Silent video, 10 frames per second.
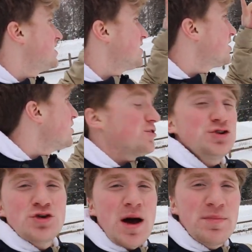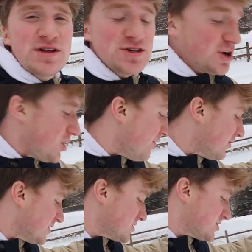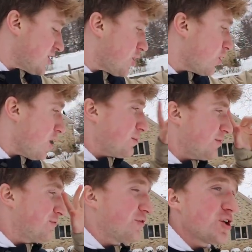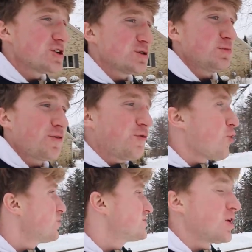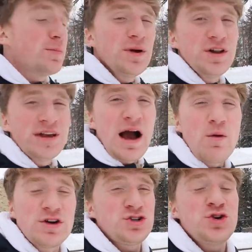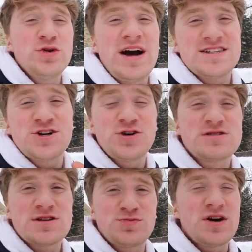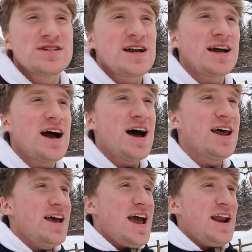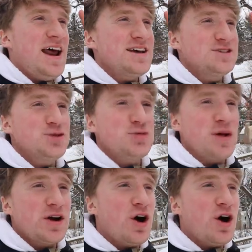here. The drop-ins are covered in snow. But first, before we start building, I wanna show you guys a Christmas present I got and it has to do with my